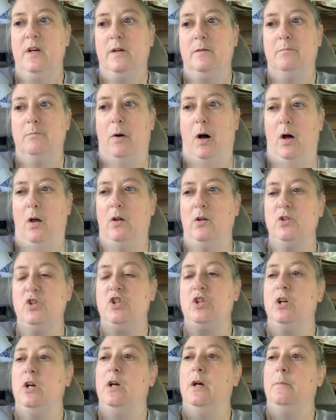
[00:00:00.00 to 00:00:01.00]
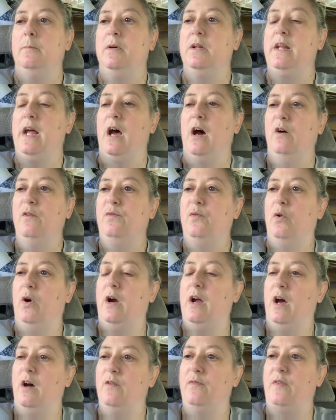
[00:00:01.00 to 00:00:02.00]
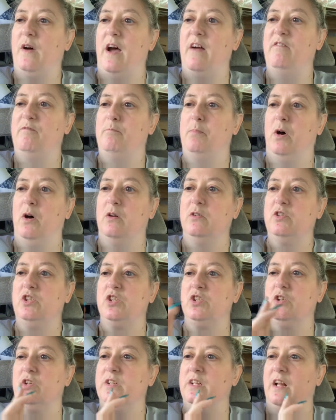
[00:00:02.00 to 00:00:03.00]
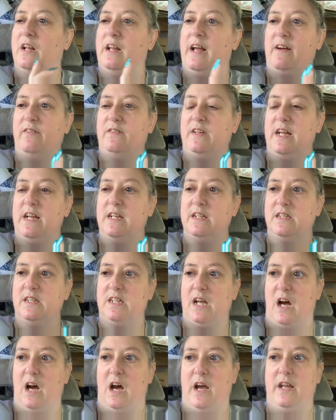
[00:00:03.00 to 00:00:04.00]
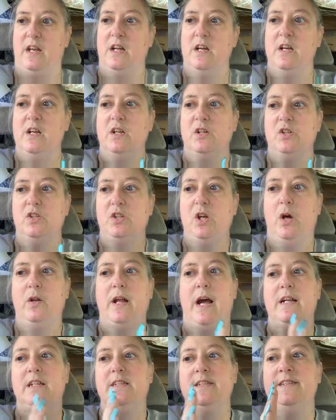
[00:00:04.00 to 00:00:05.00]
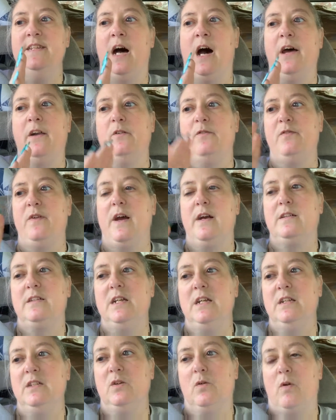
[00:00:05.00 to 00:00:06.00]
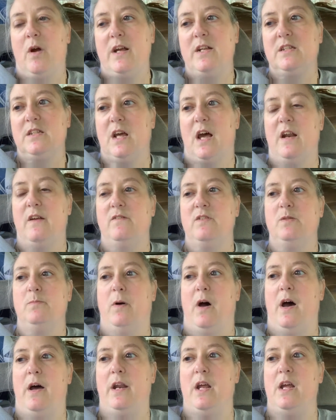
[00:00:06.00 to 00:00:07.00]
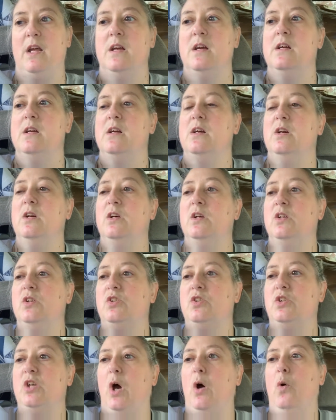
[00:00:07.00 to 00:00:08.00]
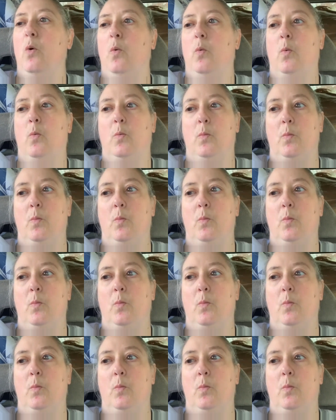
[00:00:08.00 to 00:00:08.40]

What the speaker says: bulge. But the L4, L5 bulge is on the left-hand side. So that's not affecting the right side of his body. So